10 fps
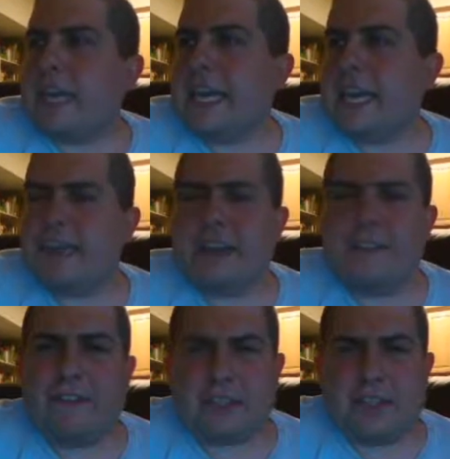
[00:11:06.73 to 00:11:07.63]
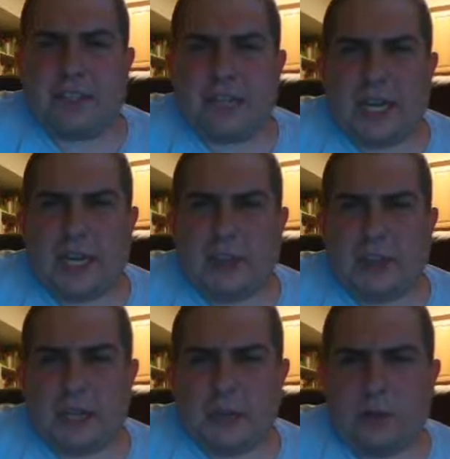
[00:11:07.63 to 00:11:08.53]
even if it does get a
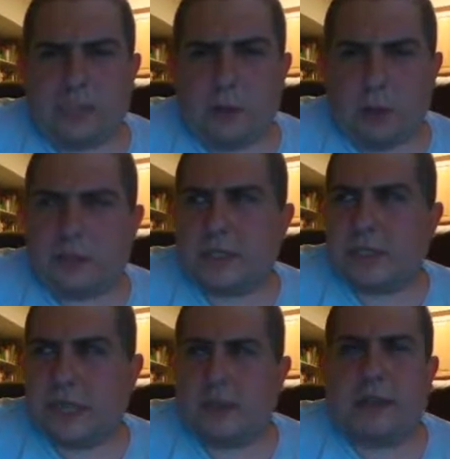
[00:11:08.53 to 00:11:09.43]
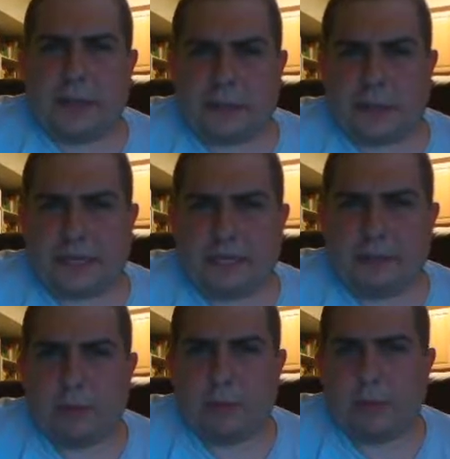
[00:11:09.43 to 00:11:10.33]
little schmaltzy and a little
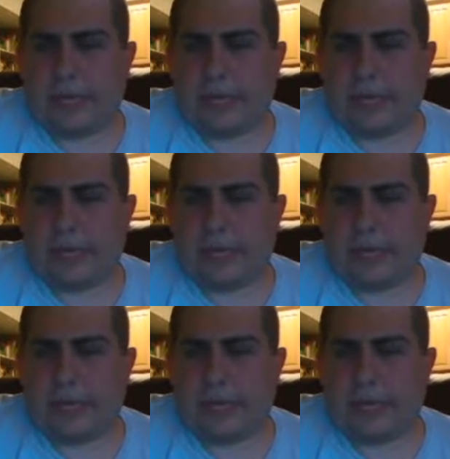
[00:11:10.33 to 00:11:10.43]
predictable.